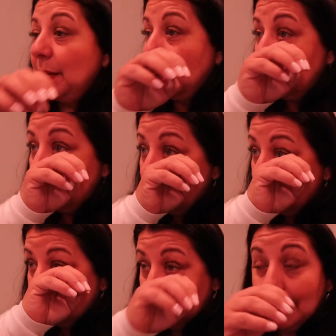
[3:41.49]
but
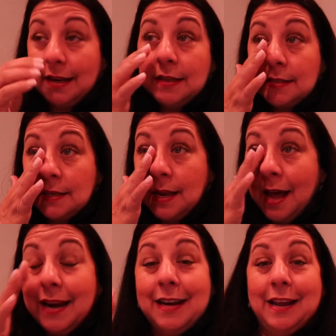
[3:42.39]
that is
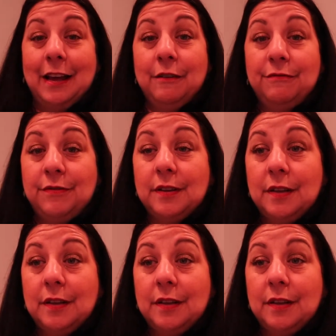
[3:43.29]
not enough